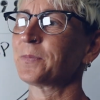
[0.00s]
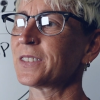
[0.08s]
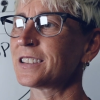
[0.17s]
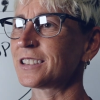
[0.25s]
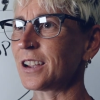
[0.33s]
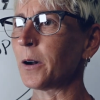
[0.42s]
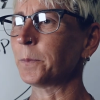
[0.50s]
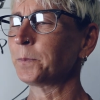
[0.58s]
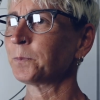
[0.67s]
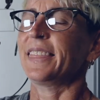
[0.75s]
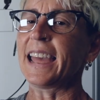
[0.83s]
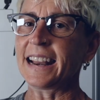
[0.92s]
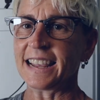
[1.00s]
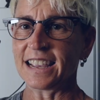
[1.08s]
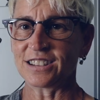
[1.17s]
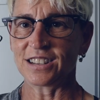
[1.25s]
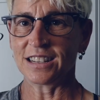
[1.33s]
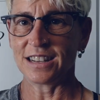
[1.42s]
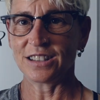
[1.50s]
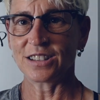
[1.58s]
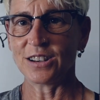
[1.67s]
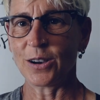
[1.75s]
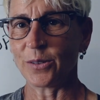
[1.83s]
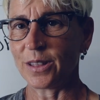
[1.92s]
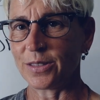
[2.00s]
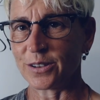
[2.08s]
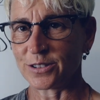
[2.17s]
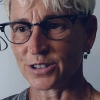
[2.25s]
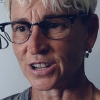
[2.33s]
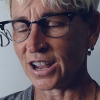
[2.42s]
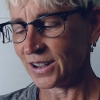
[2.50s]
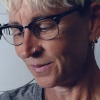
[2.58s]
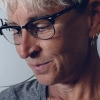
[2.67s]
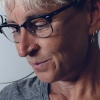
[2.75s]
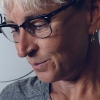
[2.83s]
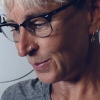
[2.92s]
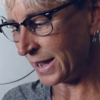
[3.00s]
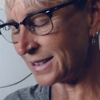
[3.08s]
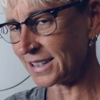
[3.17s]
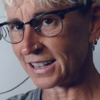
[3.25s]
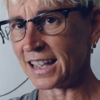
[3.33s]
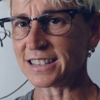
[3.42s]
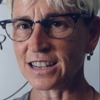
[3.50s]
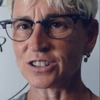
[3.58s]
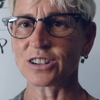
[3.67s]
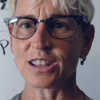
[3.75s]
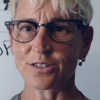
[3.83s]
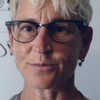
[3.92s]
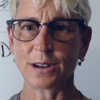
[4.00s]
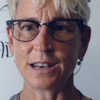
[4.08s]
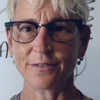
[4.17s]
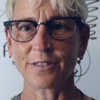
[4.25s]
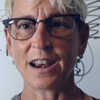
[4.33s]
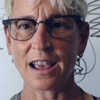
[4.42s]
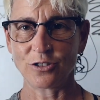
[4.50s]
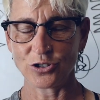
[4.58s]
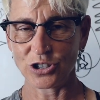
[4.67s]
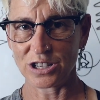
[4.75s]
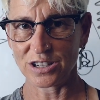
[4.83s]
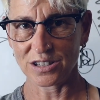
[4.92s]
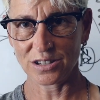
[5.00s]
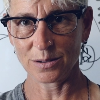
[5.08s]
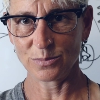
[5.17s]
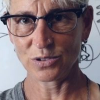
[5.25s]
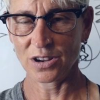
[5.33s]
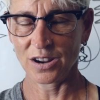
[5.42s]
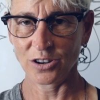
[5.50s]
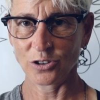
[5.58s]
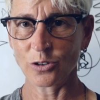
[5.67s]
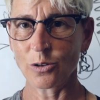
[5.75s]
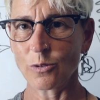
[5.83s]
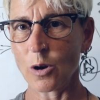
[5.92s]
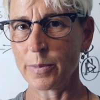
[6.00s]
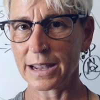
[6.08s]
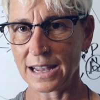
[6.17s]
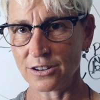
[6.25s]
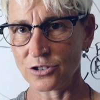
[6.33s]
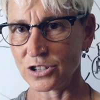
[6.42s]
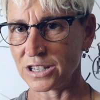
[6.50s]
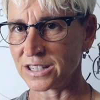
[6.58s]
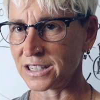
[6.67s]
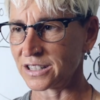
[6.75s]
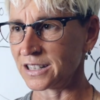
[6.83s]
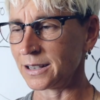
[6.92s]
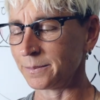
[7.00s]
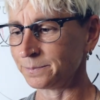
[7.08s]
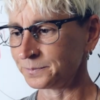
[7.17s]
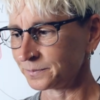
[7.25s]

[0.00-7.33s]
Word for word: So then I guess you need to know that there's basically essentially three different energy systems your aerobic energy system,